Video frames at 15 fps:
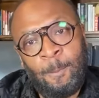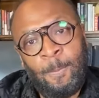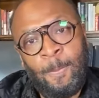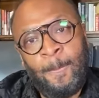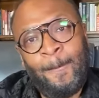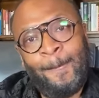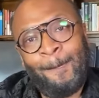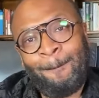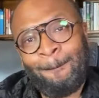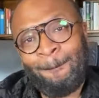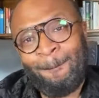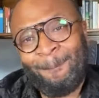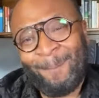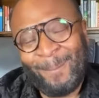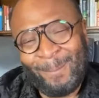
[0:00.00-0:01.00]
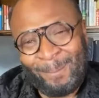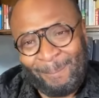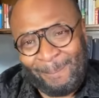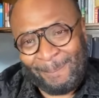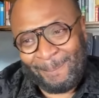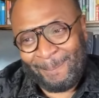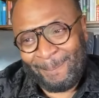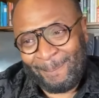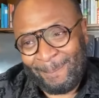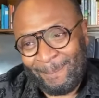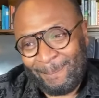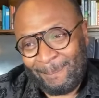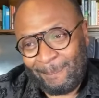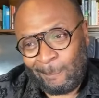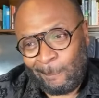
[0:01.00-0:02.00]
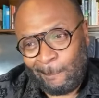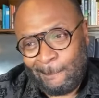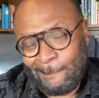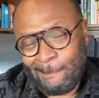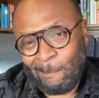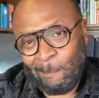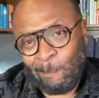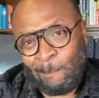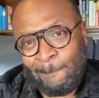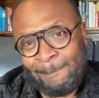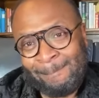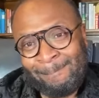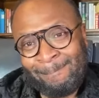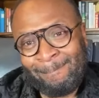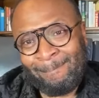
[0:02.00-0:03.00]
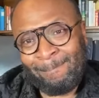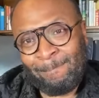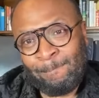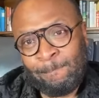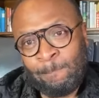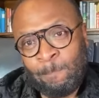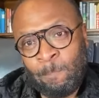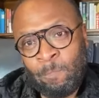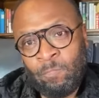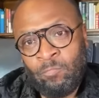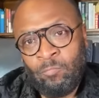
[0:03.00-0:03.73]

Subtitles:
(no one is talking)